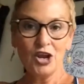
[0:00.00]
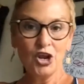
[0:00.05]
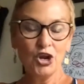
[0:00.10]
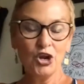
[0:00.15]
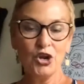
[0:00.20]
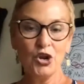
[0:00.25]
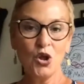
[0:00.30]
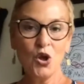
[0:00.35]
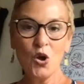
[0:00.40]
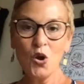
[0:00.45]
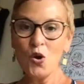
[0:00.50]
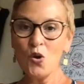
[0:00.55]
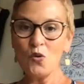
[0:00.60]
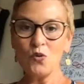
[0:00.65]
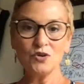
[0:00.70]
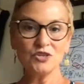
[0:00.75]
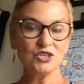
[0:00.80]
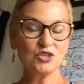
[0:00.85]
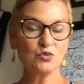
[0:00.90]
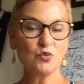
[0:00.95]
No
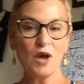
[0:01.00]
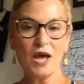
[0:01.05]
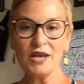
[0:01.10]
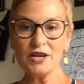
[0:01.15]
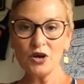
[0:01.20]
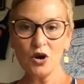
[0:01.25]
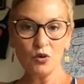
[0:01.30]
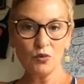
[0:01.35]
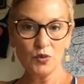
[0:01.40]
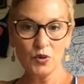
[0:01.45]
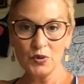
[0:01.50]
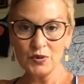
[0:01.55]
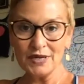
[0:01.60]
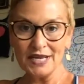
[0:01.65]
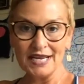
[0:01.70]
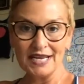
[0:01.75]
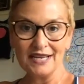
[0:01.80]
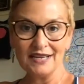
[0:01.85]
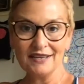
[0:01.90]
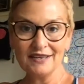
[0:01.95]
sweat or
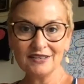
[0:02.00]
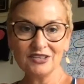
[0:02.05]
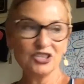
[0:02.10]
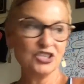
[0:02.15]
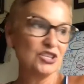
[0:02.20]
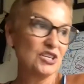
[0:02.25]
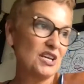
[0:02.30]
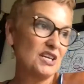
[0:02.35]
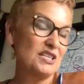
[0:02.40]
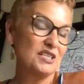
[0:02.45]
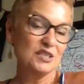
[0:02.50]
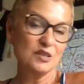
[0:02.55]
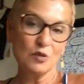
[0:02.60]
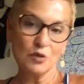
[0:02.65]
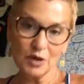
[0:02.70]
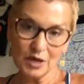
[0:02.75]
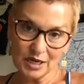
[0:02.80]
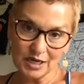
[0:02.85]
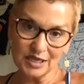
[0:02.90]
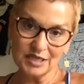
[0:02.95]
Rooney. Just
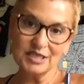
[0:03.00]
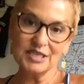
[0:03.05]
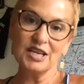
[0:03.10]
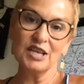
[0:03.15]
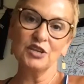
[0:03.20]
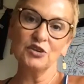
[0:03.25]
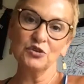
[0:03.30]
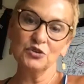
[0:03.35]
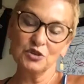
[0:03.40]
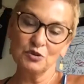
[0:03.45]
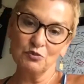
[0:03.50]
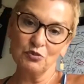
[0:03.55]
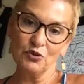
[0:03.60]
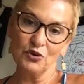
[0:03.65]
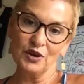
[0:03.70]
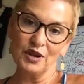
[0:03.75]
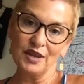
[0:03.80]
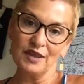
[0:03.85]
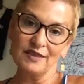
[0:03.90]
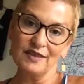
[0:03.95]
continue to
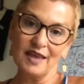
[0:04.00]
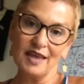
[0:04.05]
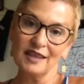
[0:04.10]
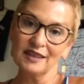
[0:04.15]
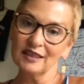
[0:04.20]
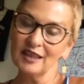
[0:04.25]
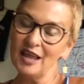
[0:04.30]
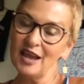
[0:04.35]
breathe, and